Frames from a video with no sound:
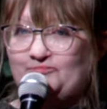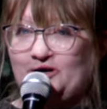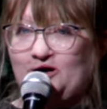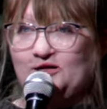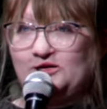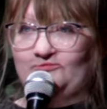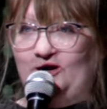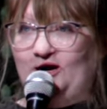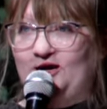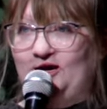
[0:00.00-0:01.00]
but if
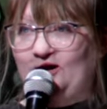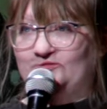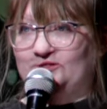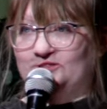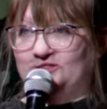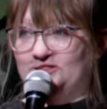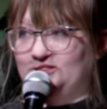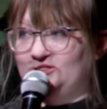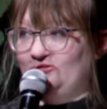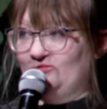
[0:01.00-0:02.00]
I have to
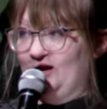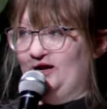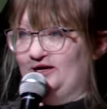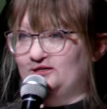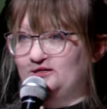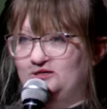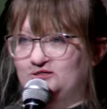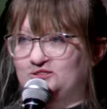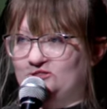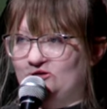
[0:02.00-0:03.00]
listen to Greg
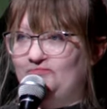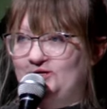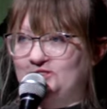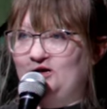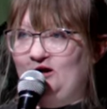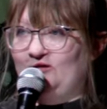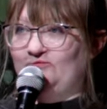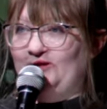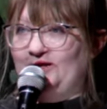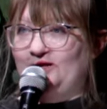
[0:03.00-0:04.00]
slurp his
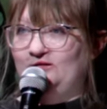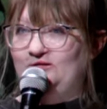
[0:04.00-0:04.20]
coffee,